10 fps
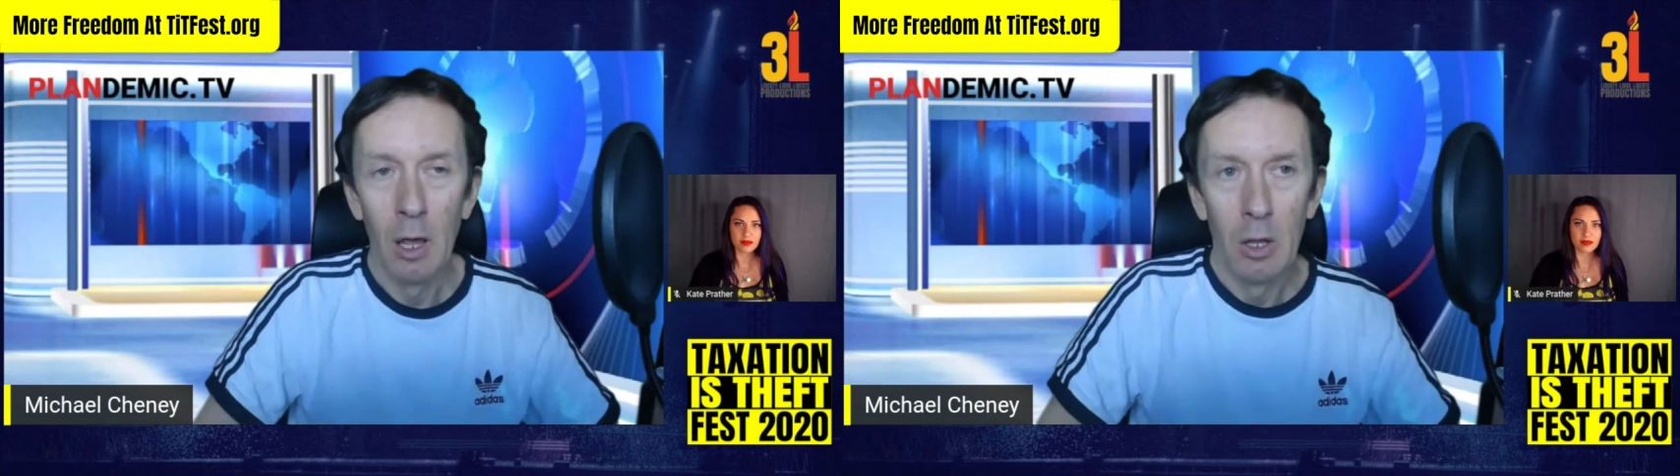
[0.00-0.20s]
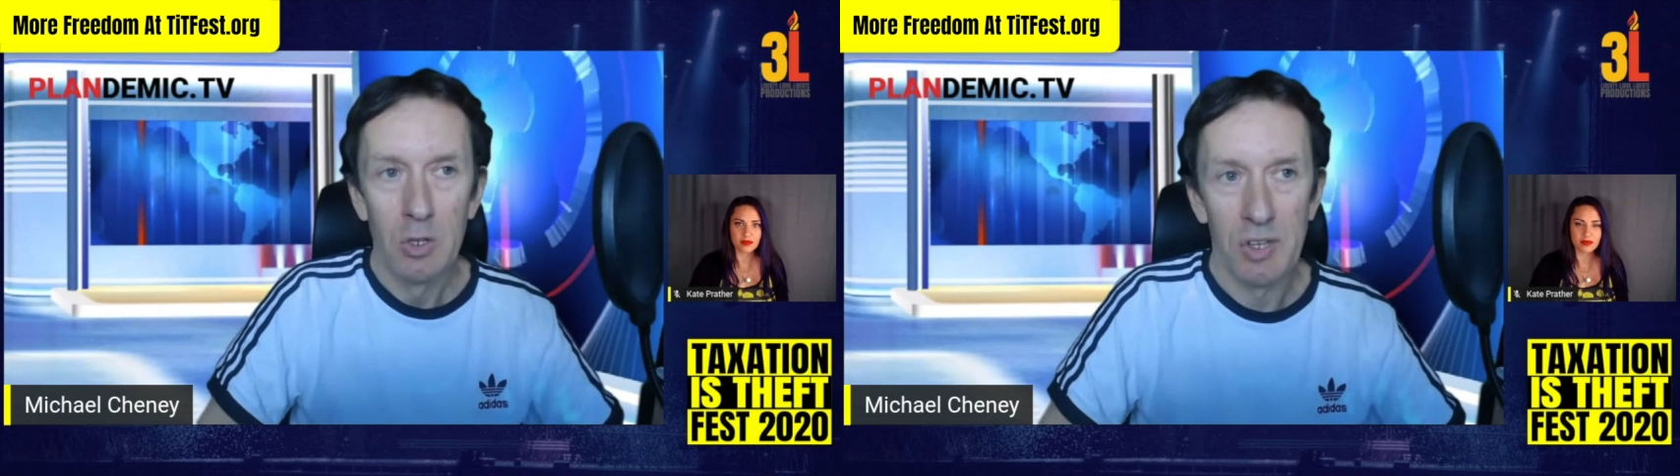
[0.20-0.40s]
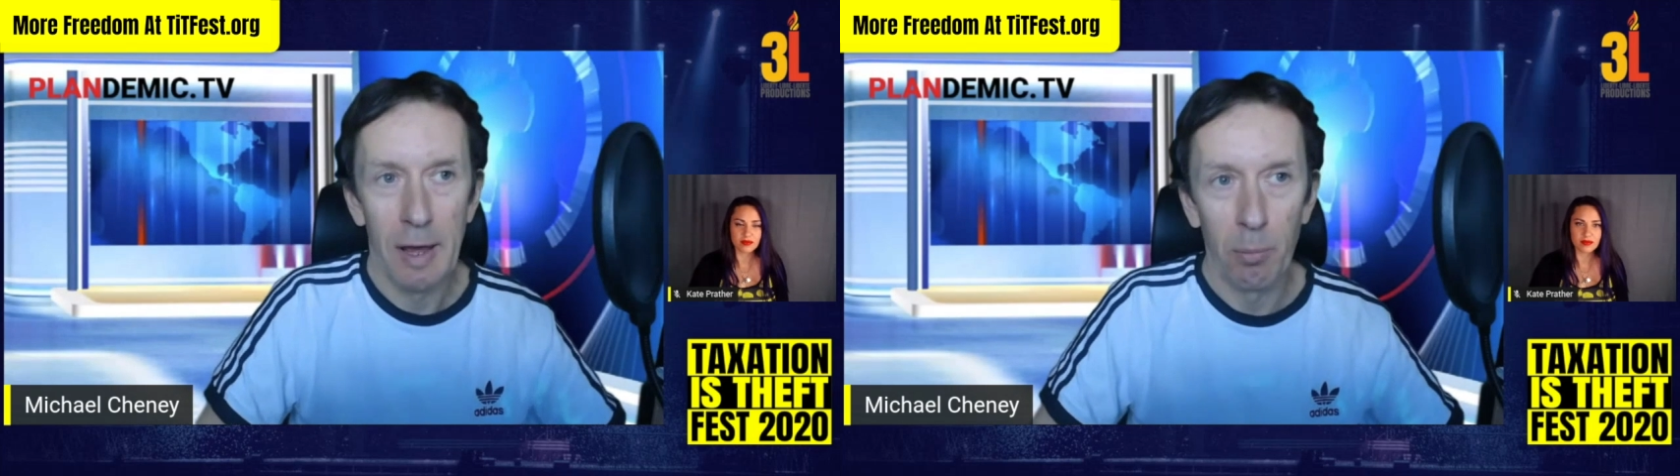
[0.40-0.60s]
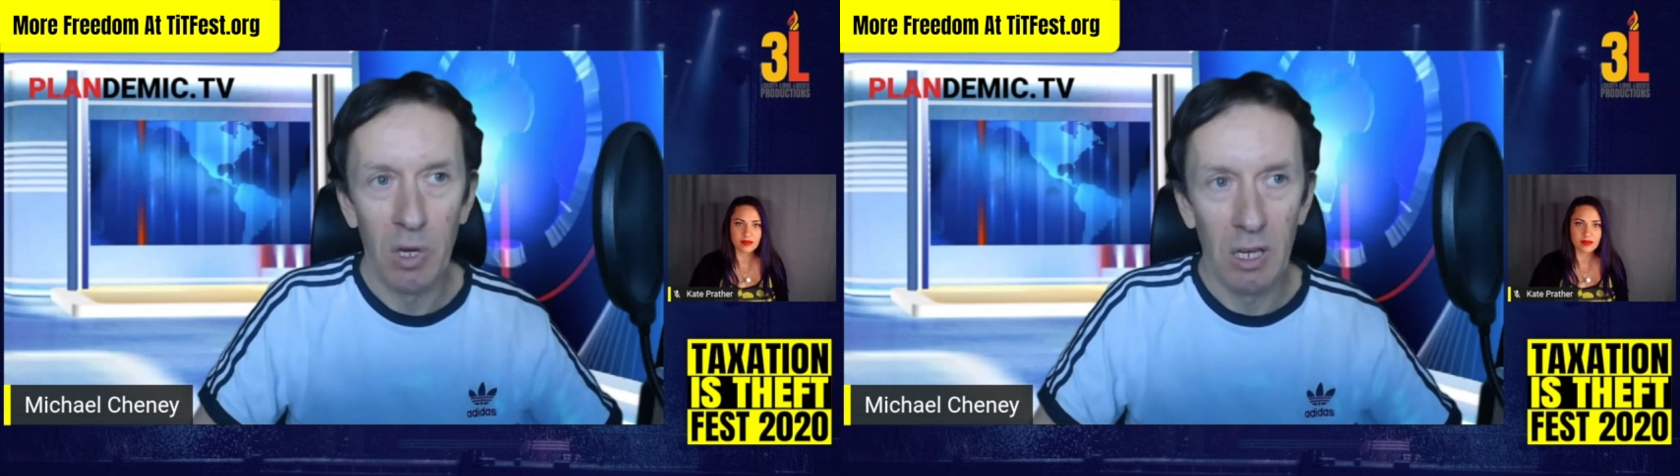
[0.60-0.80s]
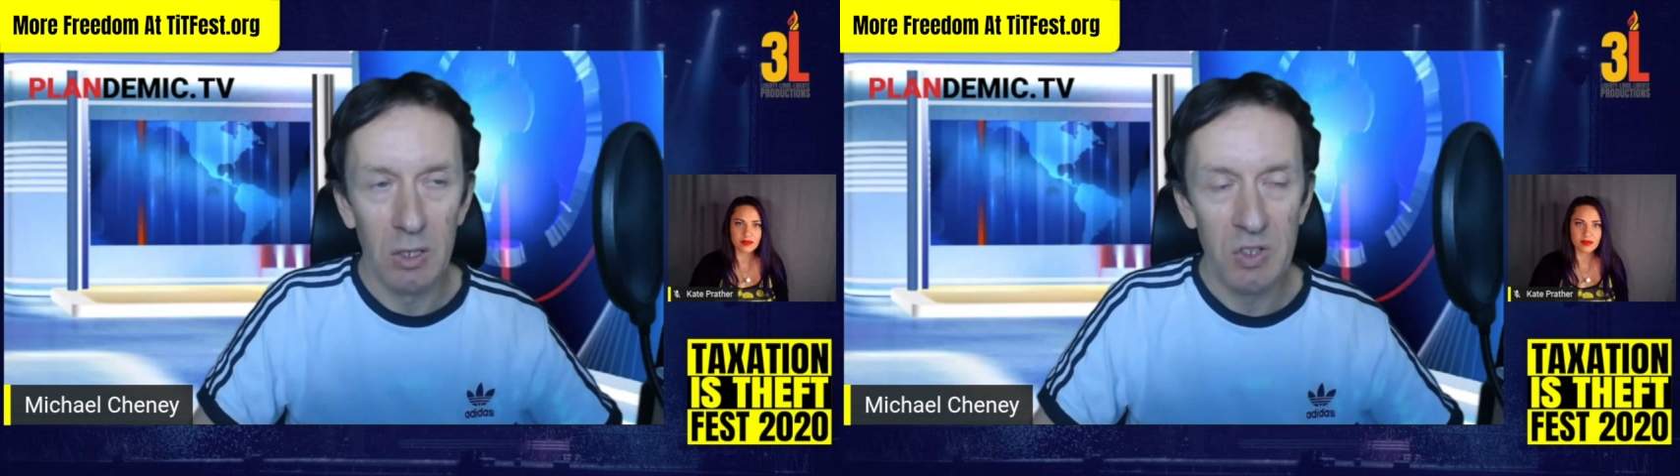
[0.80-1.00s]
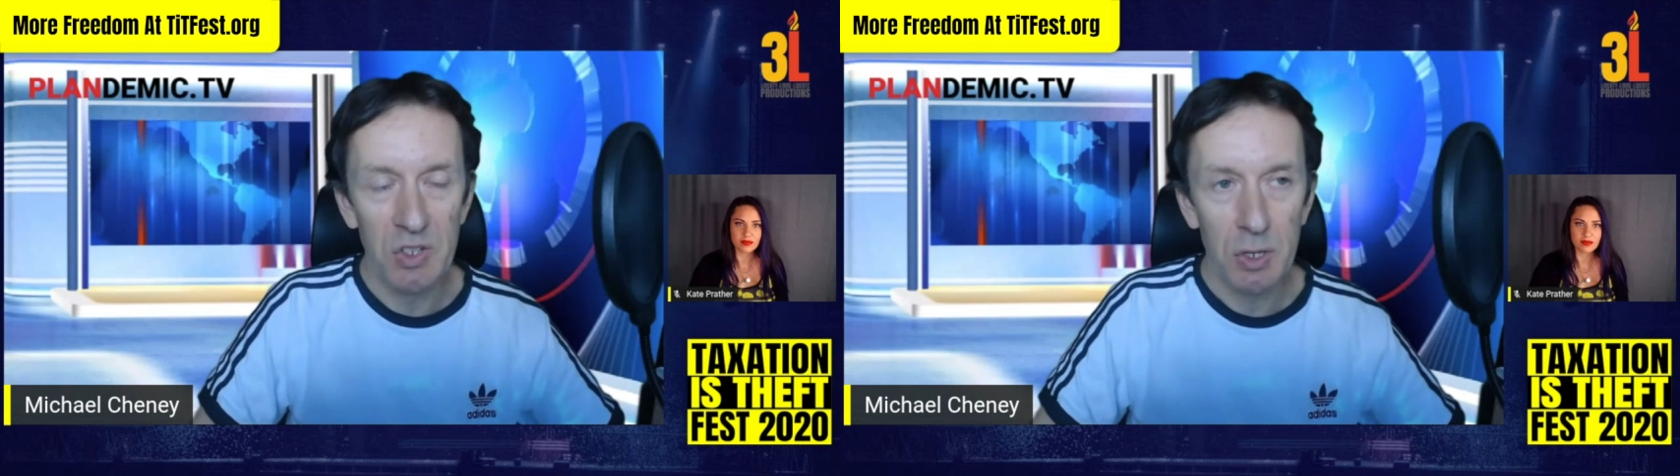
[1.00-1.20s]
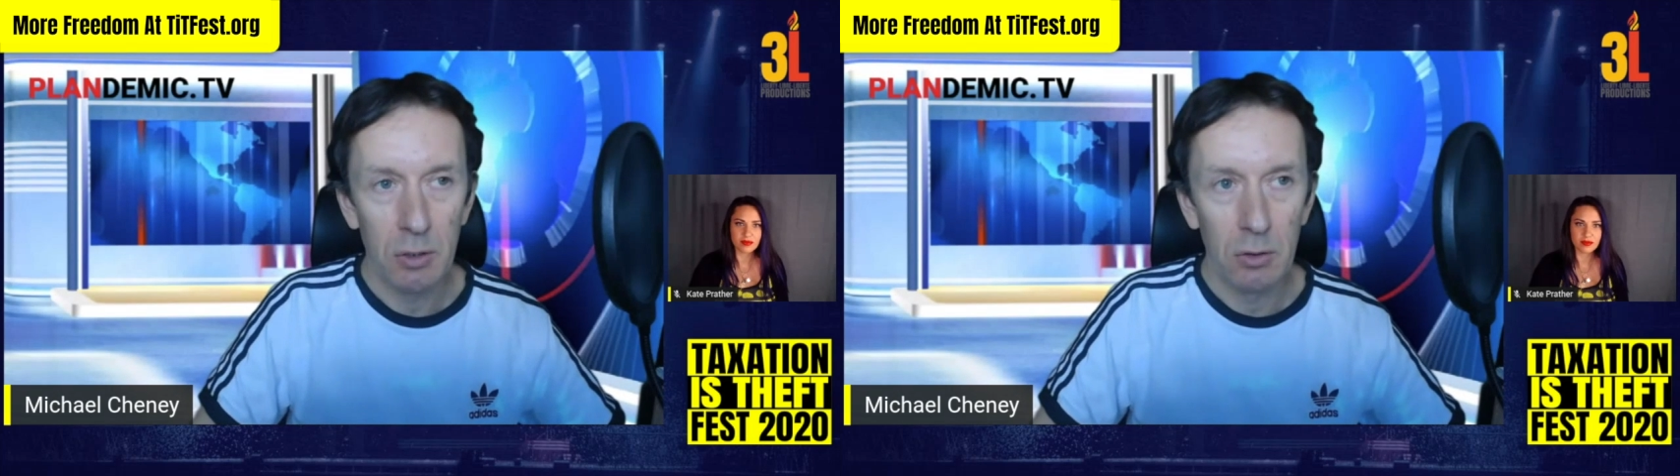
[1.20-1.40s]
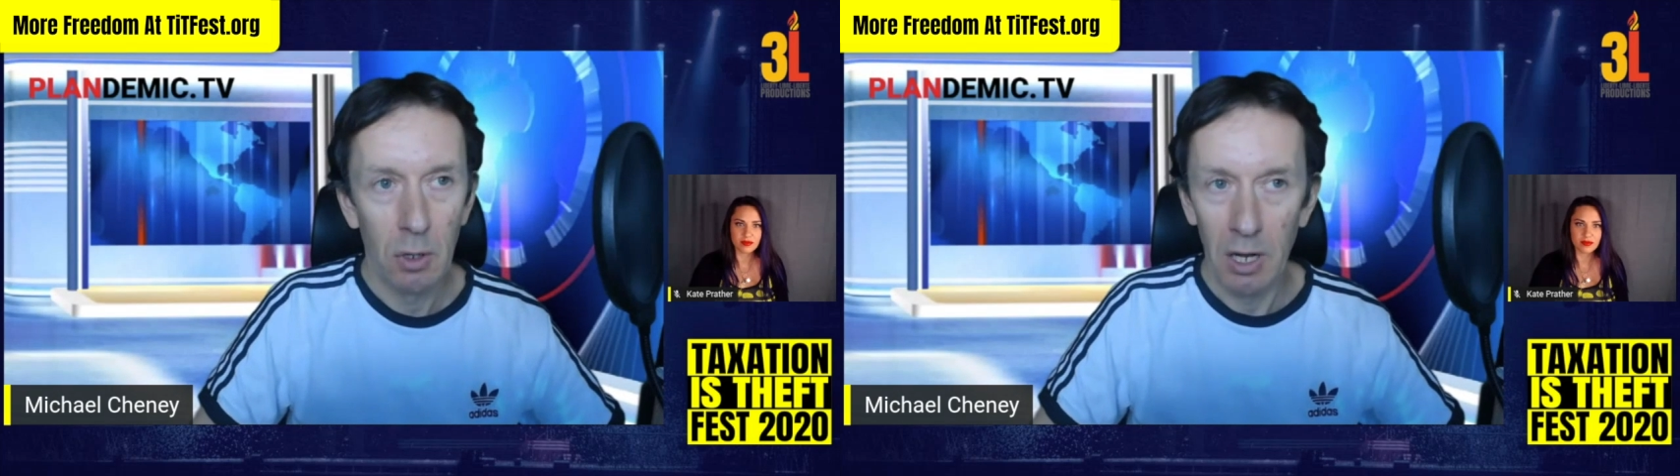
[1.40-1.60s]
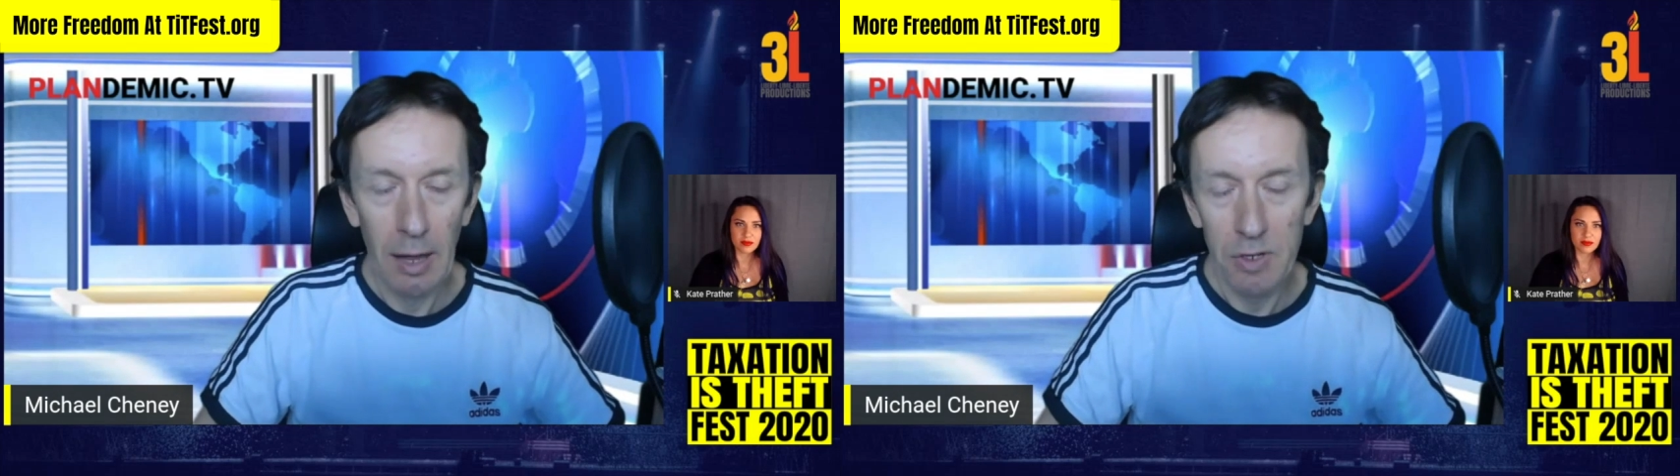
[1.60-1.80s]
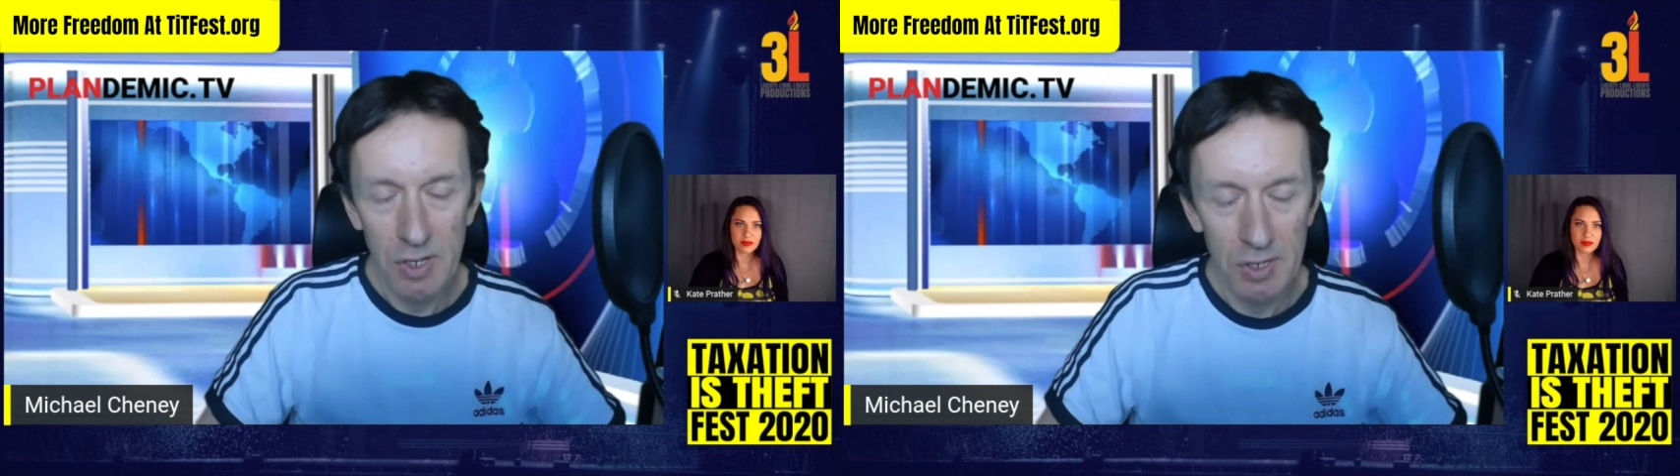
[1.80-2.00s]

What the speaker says: So that means, and again,